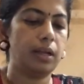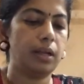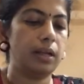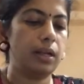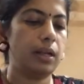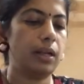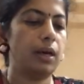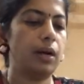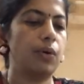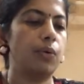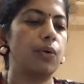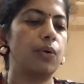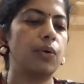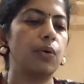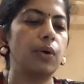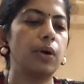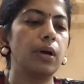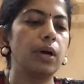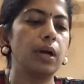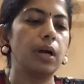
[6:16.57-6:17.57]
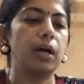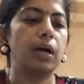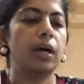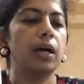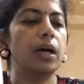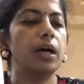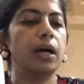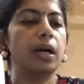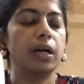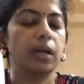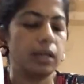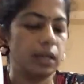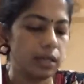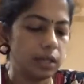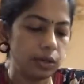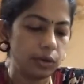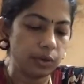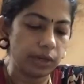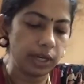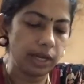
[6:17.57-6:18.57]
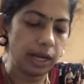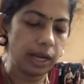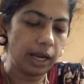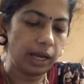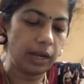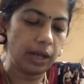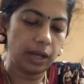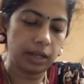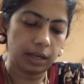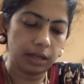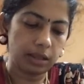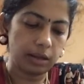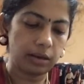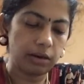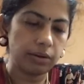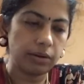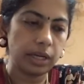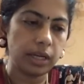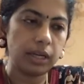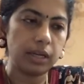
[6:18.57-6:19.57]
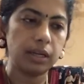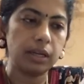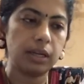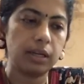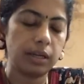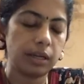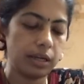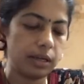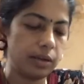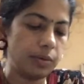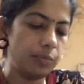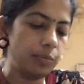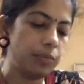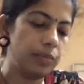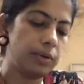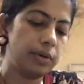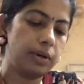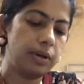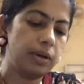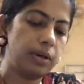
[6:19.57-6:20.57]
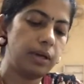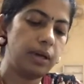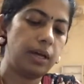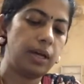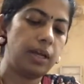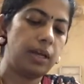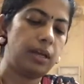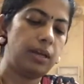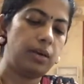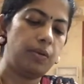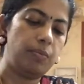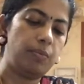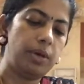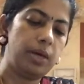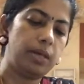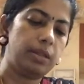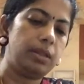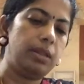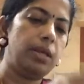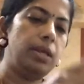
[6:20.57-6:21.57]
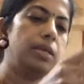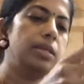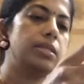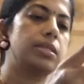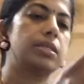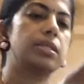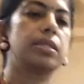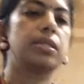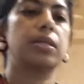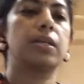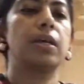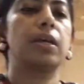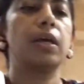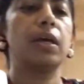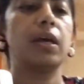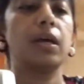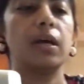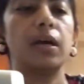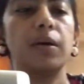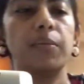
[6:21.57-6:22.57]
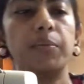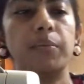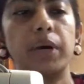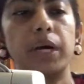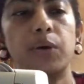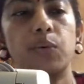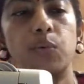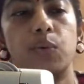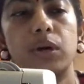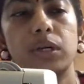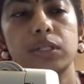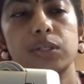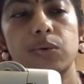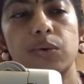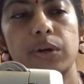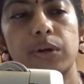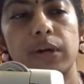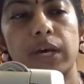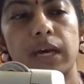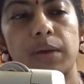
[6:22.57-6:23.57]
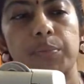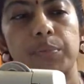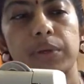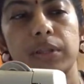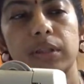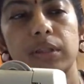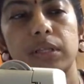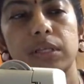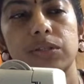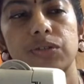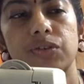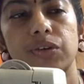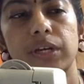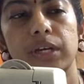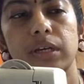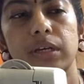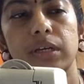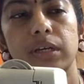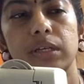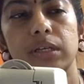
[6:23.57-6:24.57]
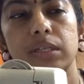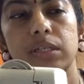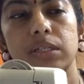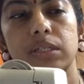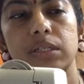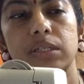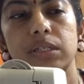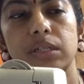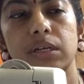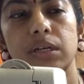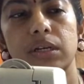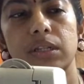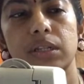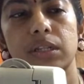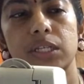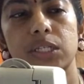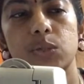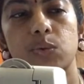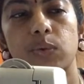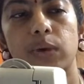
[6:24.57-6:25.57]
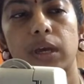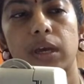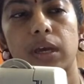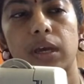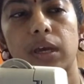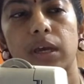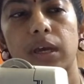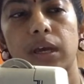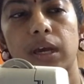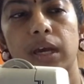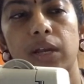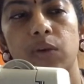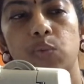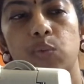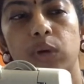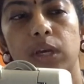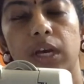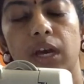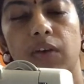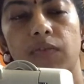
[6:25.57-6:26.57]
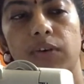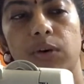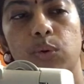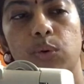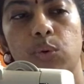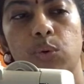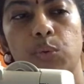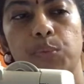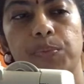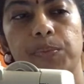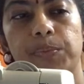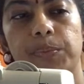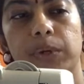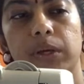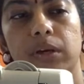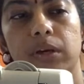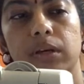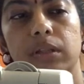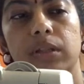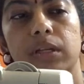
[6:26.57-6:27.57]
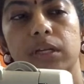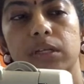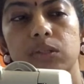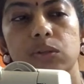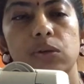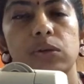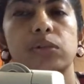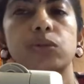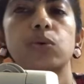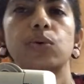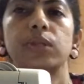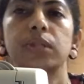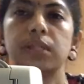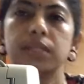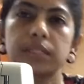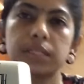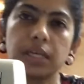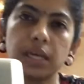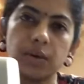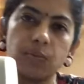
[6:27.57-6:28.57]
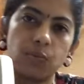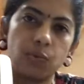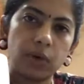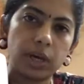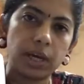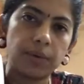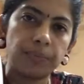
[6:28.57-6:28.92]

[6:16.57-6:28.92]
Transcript: Now you can add another ring and make this, but what is going to happen, this ring is turned this way and we have a hoop here that is also in the same way.